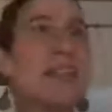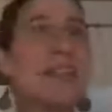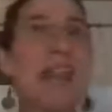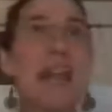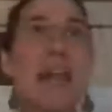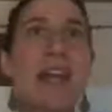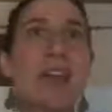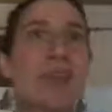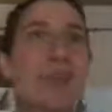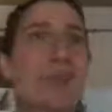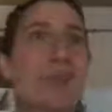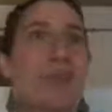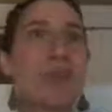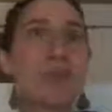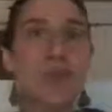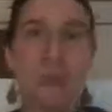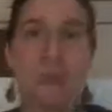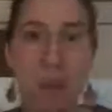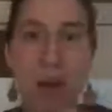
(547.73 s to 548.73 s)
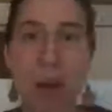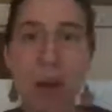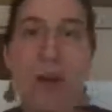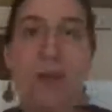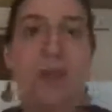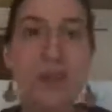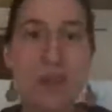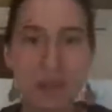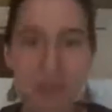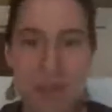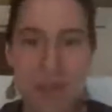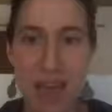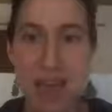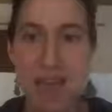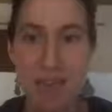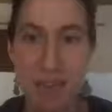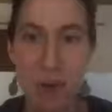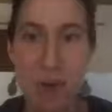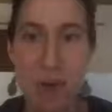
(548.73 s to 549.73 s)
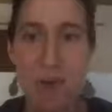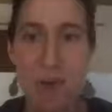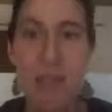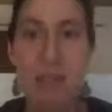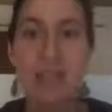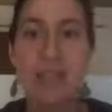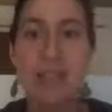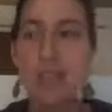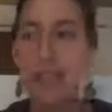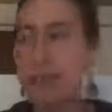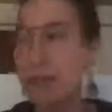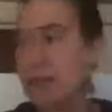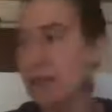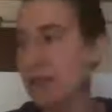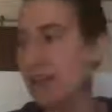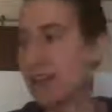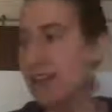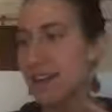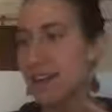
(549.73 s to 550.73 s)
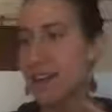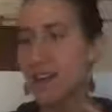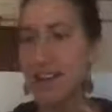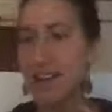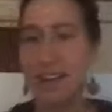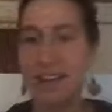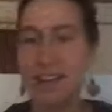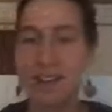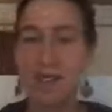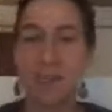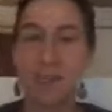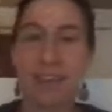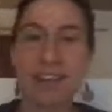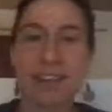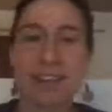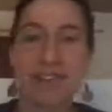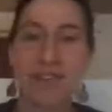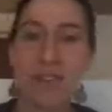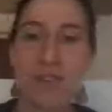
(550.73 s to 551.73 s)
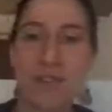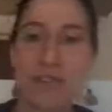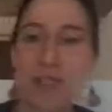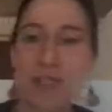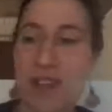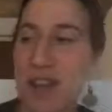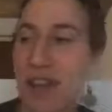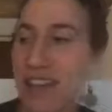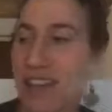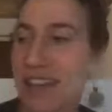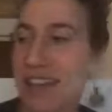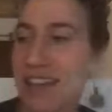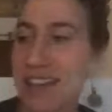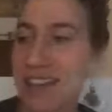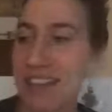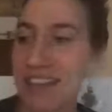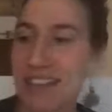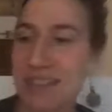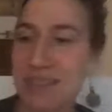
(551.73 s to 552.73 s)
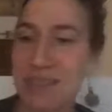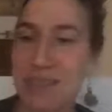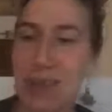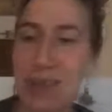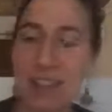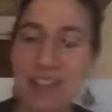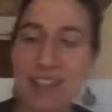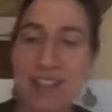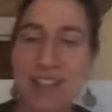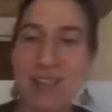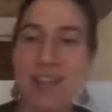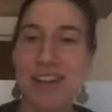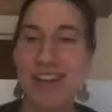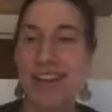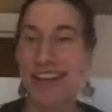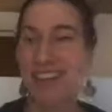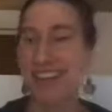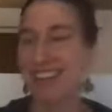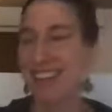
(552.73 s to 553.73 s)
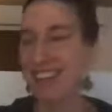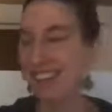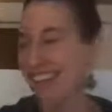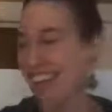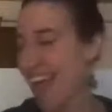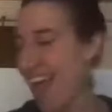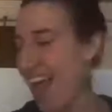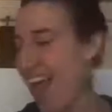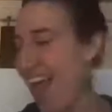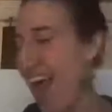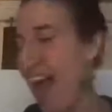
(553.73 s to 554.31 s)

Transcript: integral part of that moment. My phone is talking, thinks I'm talking to it.